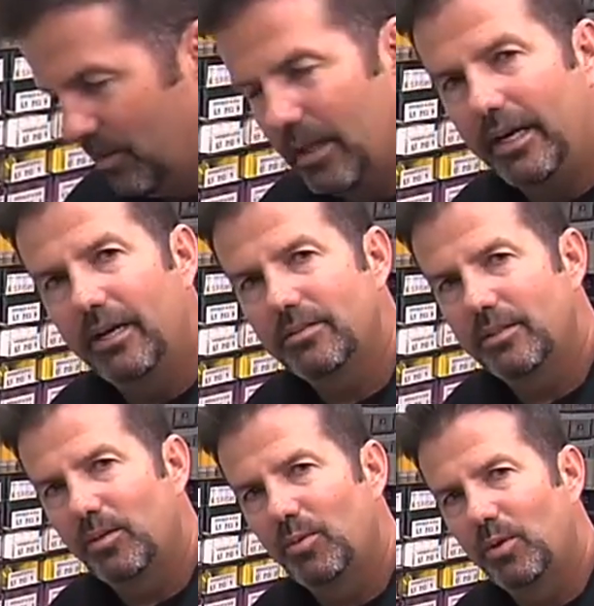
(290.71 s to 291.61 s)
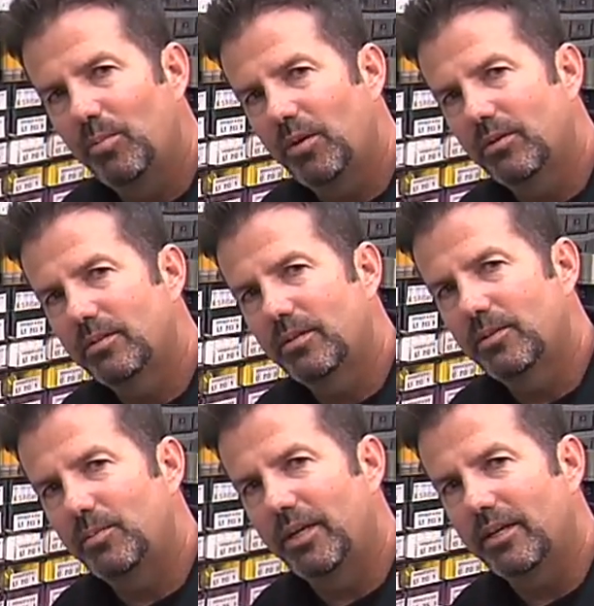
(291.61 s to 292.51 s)
layouts and their bowling balls and
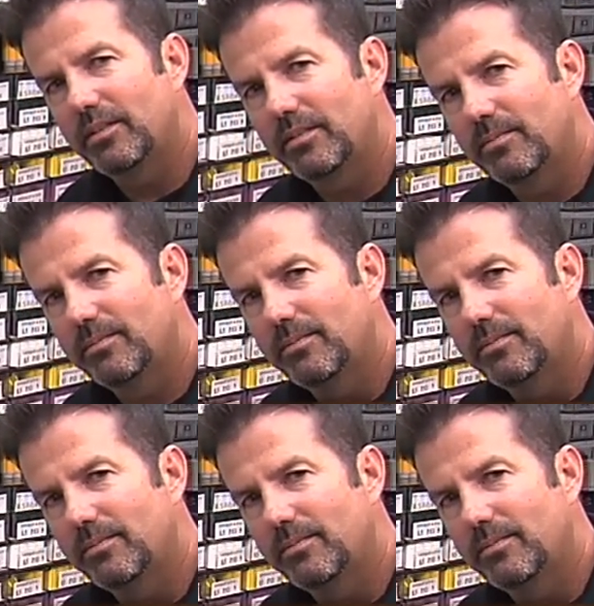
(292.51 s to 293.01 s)
their specs.